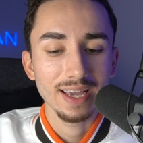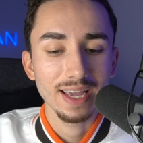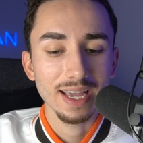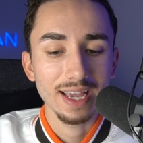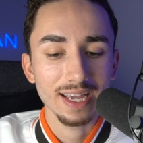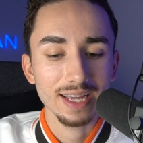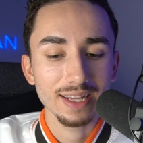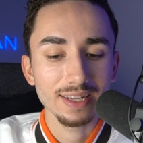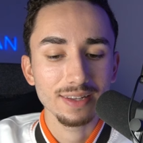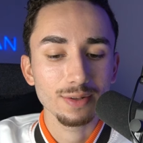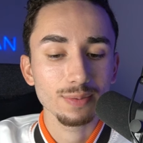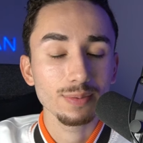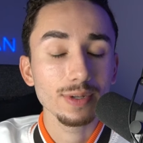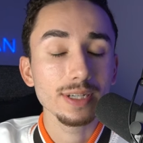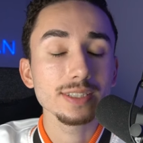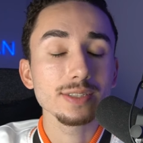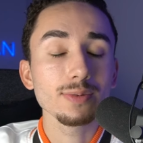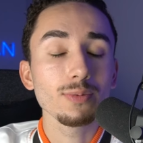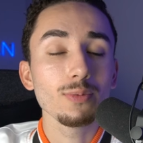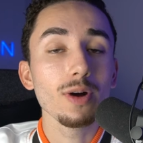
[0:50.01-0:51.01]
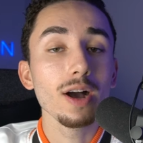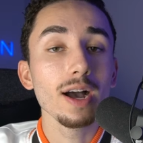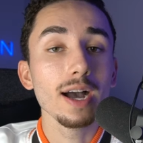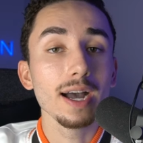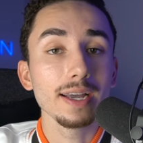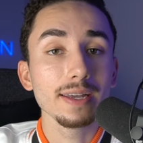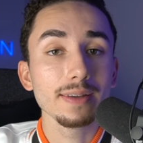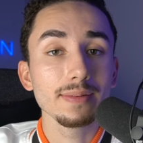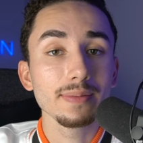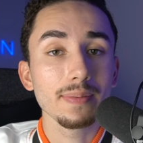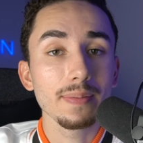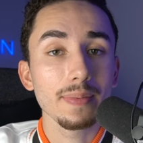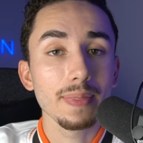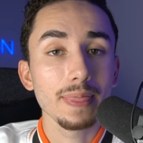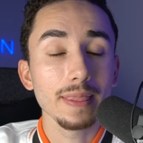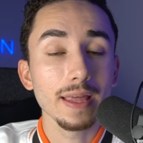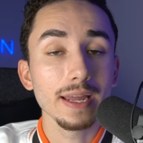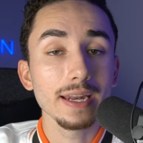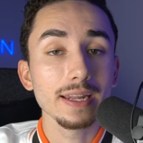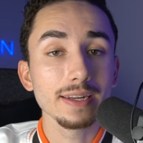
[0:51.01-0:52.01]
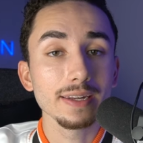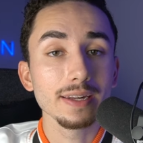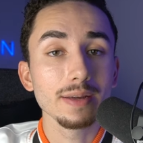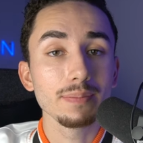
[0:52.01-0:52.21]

And the reason why that ended